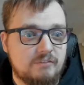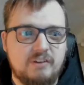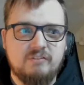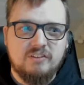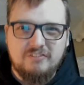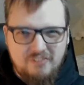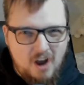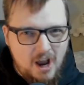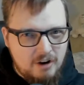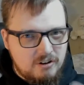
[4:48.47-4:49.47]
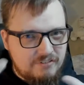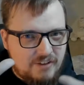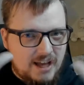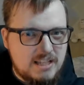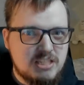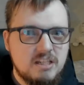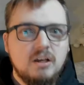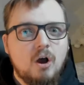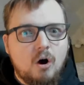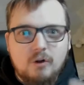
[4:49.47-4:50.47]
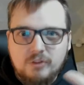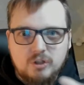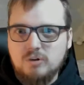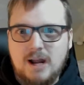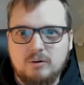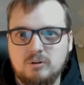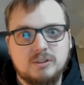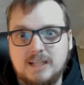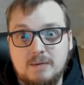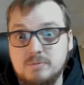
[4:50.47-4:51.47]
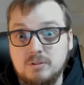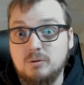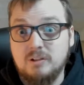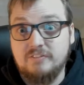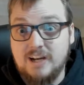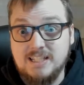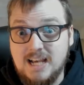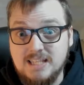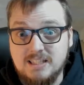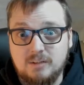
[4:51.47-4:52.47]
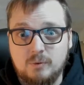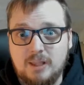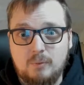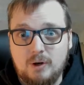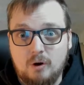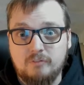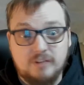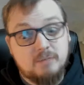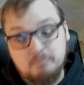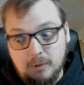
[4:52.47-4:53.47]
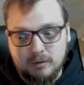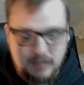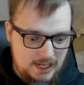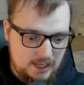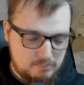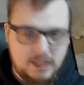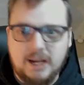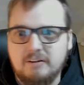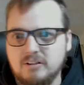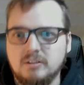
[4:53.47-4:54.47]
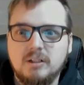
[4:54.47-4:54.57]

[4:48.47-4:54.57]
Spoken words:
Even the fire effects on the ground looked absolutely fantastic when they went off and burnt the hell out of my character.